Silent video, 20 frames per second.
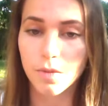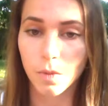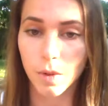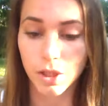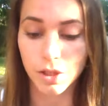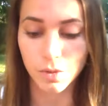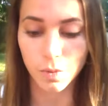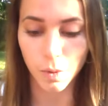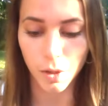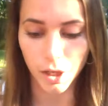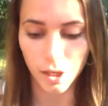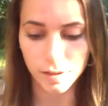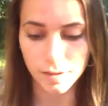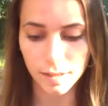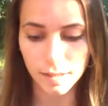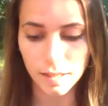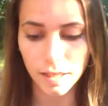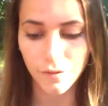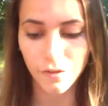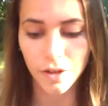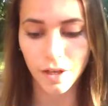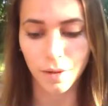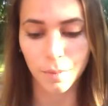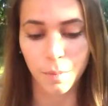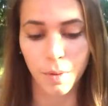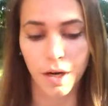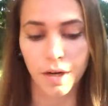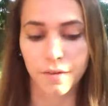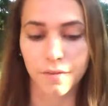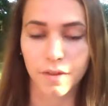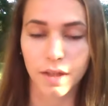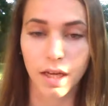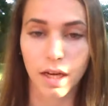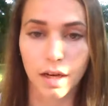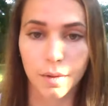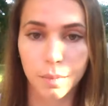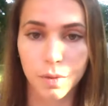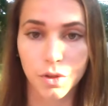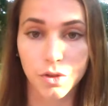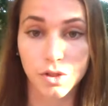which were a significant part of the
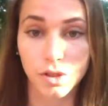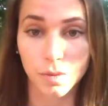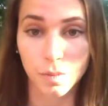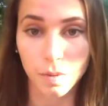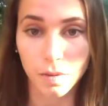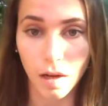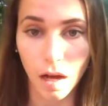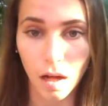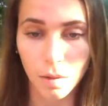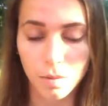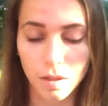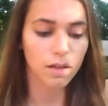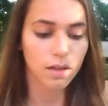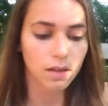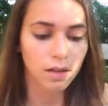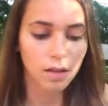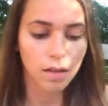air pollution problem.